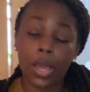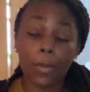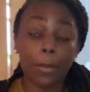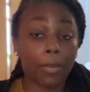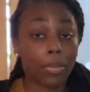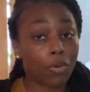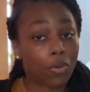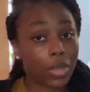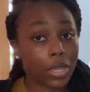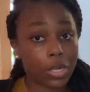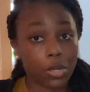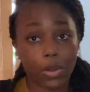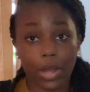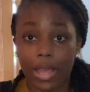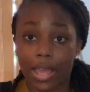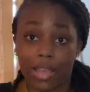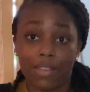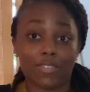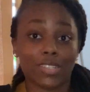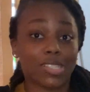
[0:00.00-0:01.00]
Boy, do I
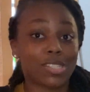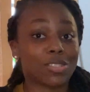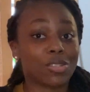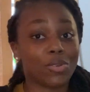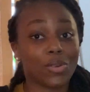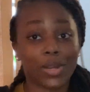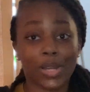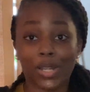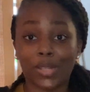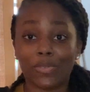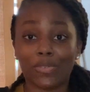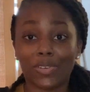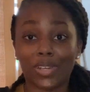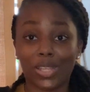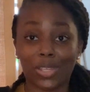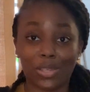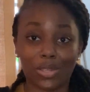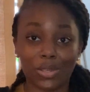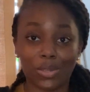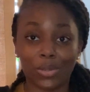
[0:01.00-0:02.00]
have a story for
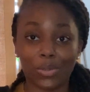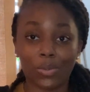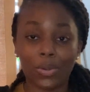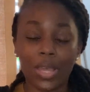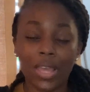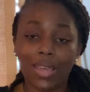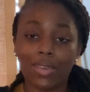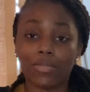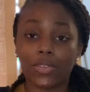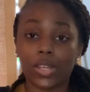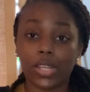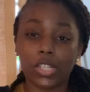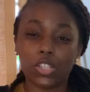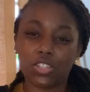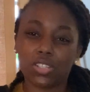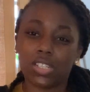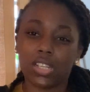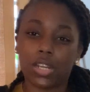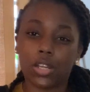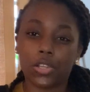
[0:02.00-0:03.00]
you. If you're
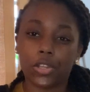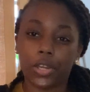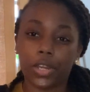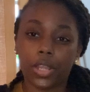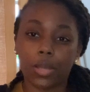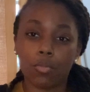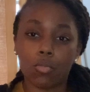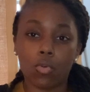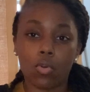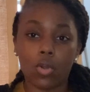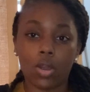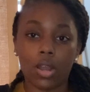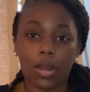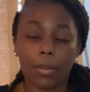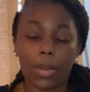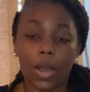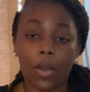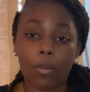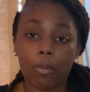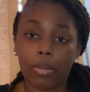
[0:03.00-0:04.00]
interested in learning more
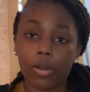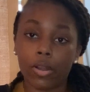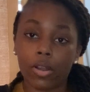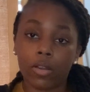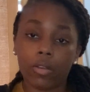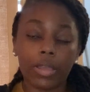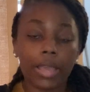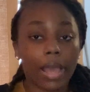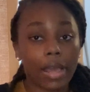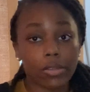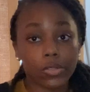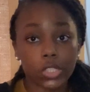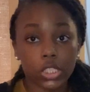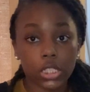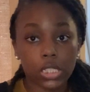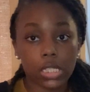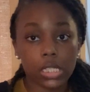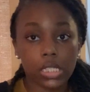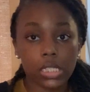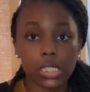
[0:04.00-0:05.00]
about Burrow
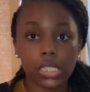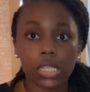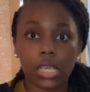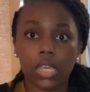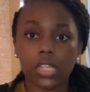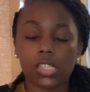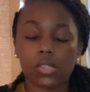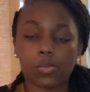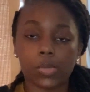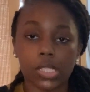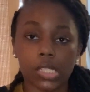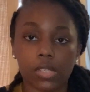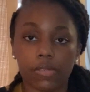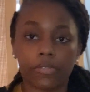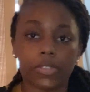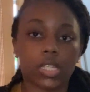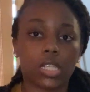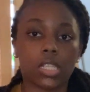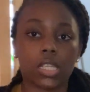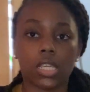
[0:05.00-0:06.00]
couches and
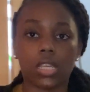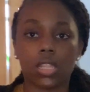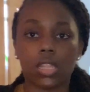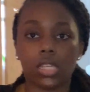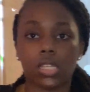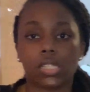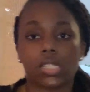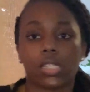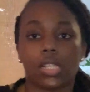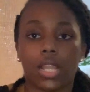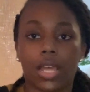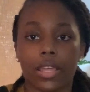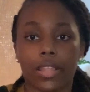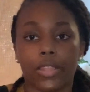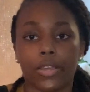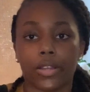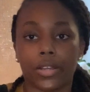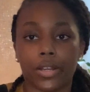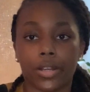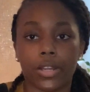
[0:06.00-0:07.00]
specifically this
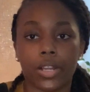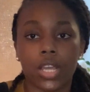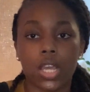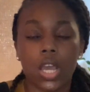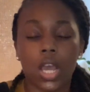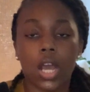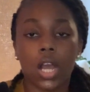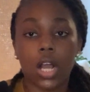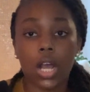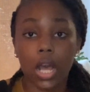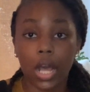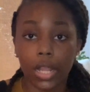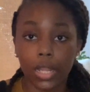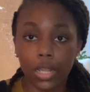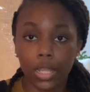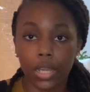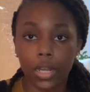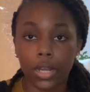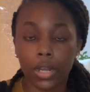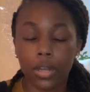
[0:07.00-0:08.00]
leather
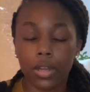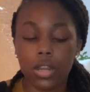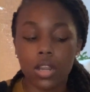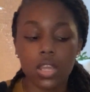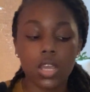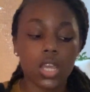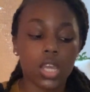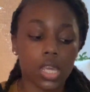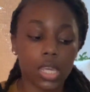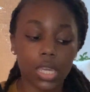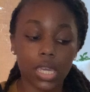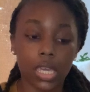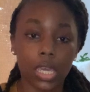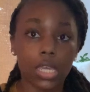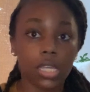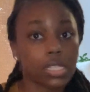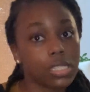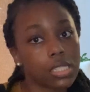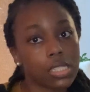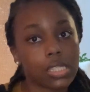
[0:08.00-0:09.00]
color,
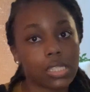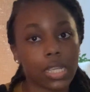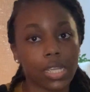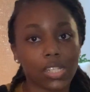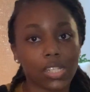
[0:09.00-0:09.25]
stay